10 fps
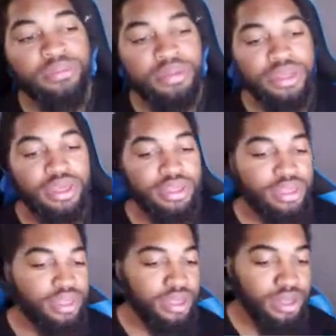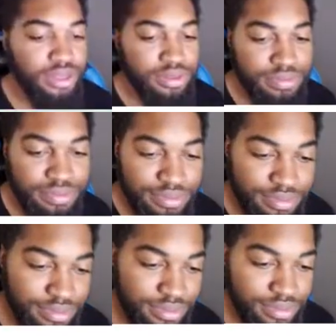but you know
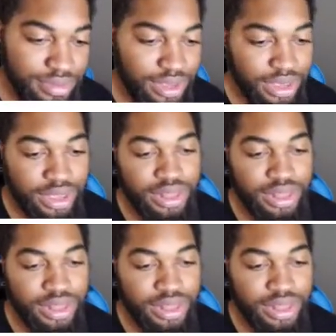yeah,